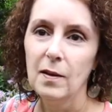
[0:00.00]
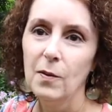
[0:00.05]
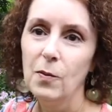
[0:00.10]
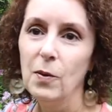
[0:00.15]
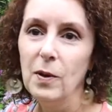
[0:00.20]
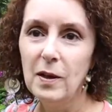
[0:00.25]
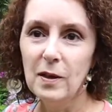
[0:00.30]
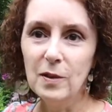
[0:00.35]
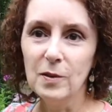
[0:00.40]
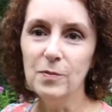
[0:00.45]

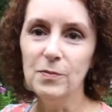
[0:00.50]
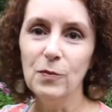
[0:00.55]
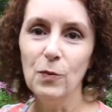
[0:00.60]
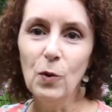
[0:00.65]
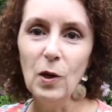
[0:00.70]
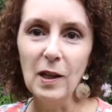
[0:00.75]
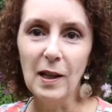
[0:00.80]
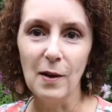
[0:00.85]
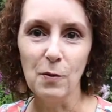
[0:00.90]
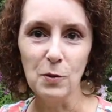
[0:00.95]
Well,
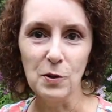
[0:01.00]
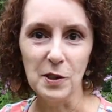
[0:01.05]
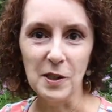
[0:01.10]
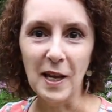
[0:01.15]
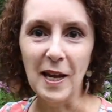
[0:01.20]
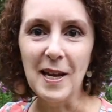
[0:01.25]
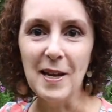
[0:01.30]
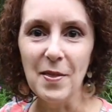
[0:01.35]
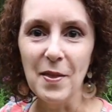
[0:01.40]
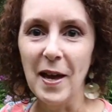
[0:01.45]
while I was
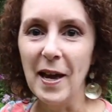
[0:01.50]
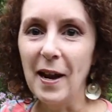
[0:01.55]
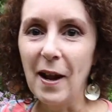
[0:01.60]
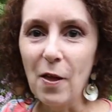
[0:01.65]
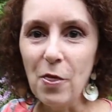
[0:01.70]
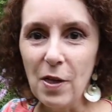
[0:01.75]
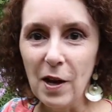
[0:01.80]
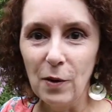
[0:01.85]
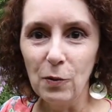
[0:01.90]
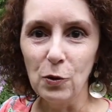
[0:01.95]
saying that, I
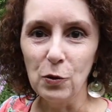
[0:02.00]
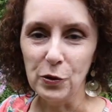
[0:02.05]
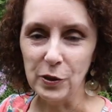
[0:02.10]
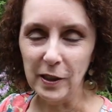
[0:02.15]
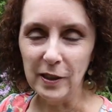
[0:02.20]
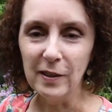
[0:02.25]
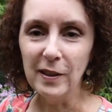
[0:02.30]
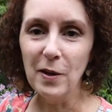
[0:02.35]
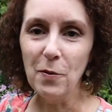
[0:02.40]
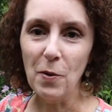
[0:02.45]
thought, well,
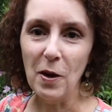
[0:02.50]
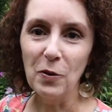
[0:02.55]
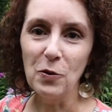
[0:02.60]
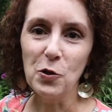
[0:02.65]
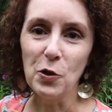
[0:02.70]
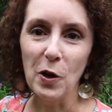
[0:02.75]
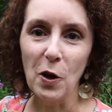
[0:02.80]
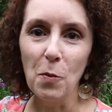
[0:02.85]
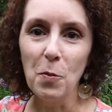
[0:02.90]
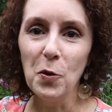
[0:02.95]
silly, why don't
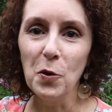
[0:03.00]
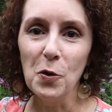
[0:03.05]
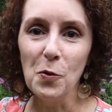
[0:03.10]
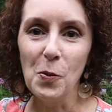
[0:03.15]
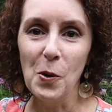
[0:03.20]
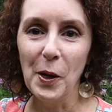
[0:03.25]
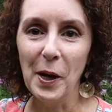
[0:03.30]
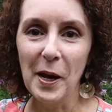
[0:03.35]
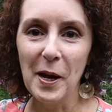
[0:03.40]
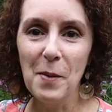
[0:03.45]
you go pull
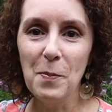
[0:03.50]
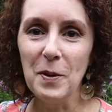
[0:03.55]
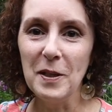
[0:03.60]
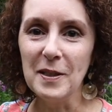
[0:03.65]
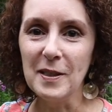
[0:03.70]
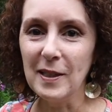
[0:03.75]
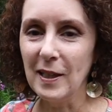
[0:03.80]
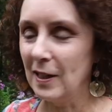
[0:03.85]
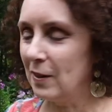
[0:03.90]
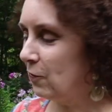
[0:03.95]
one up and
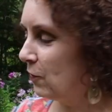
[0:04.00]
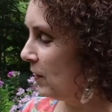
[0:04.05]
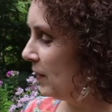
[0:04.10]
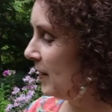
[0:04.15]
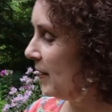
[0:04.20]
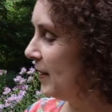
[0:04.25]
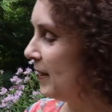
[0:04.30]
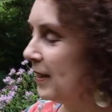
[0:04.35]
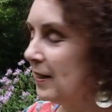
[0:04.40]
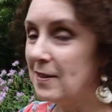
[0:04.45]
see if it
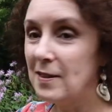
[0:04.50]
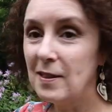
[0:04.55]
did?